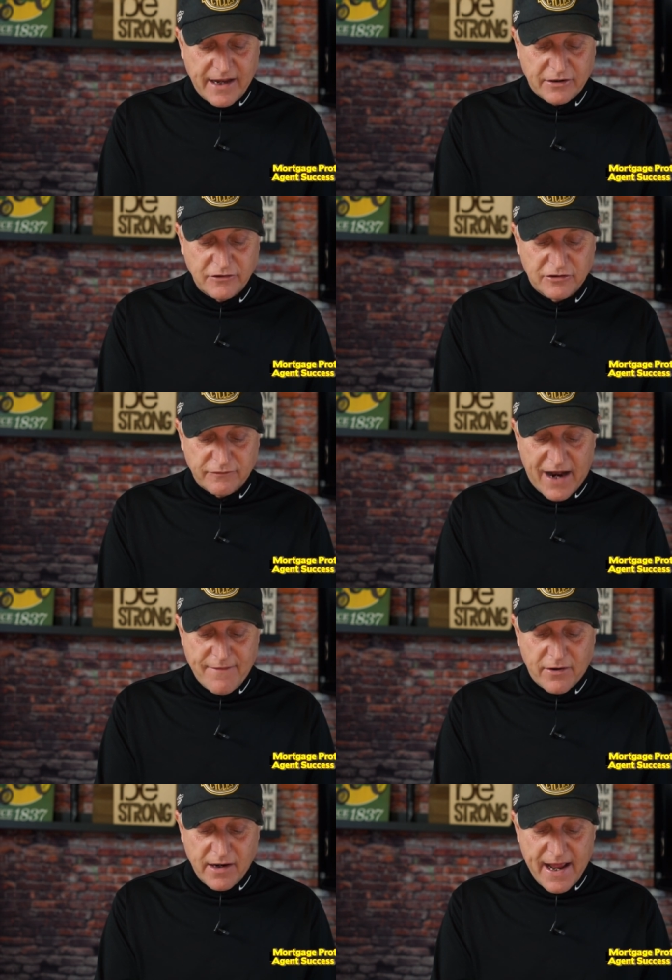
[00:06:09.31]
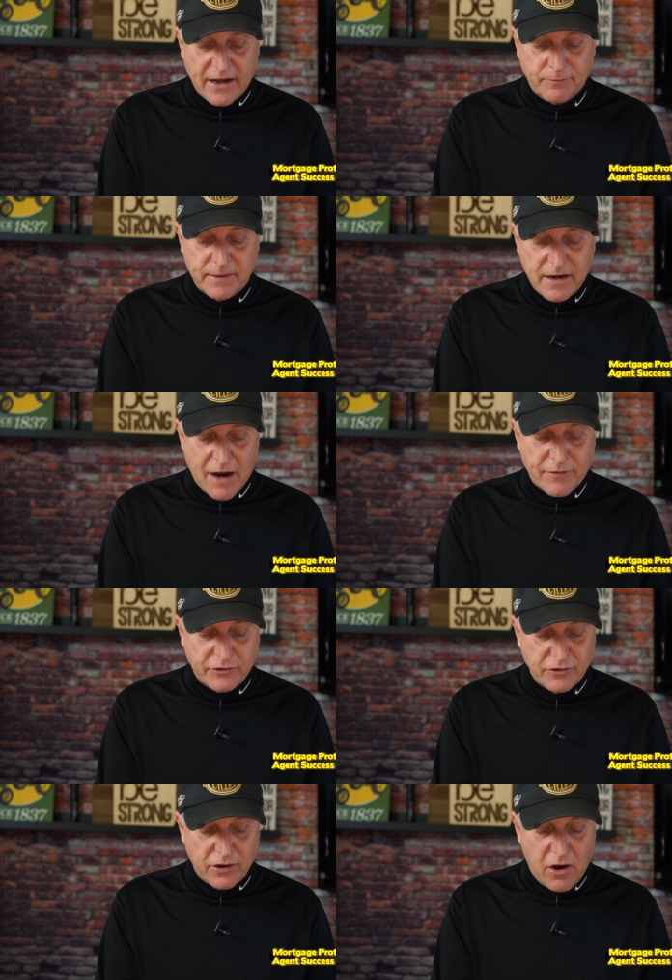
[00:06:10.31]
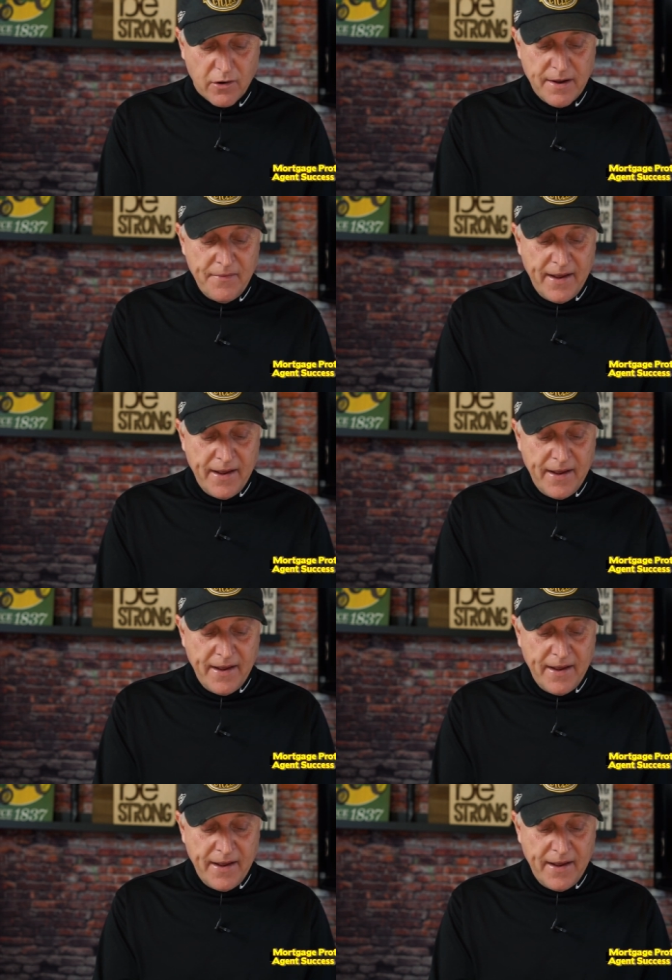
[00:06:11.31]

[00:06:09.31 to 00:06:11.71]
I could survive on less, but not for too long.